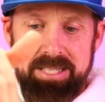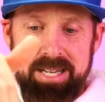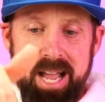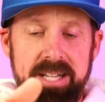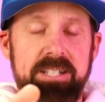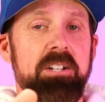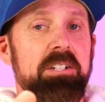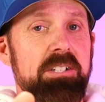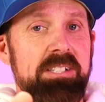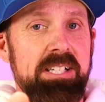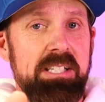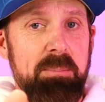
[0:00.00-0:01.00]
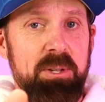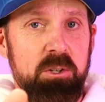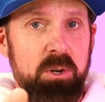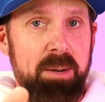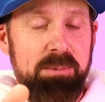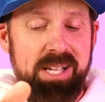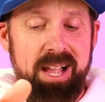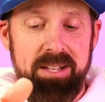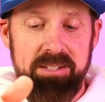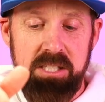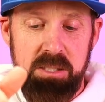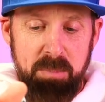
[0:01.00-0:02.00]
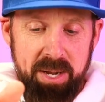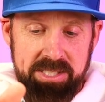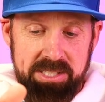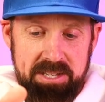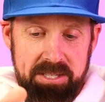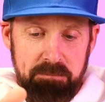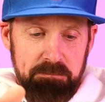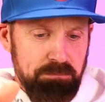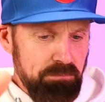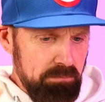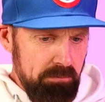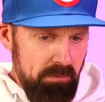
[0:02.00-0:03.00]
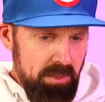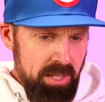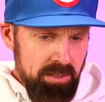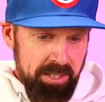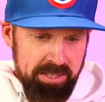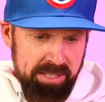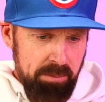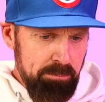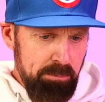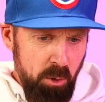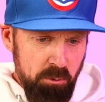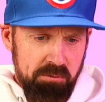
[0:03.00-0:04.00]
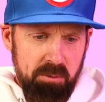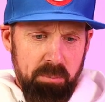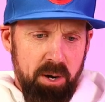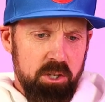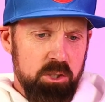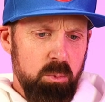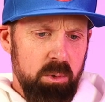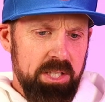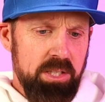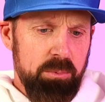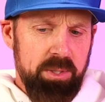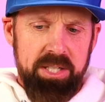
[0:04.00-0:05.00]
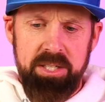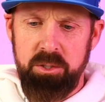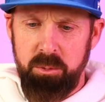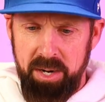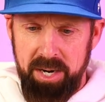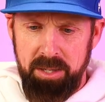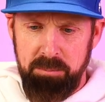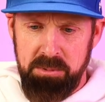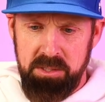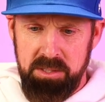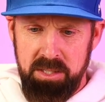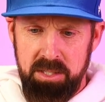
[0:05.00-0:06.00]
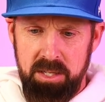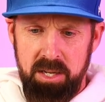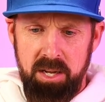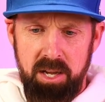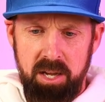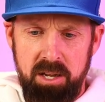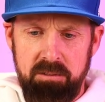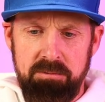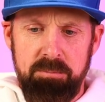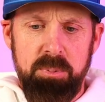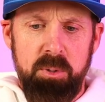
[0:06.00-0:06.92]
960 milligrams on the spicy. Like I said, both of them are 23 grams of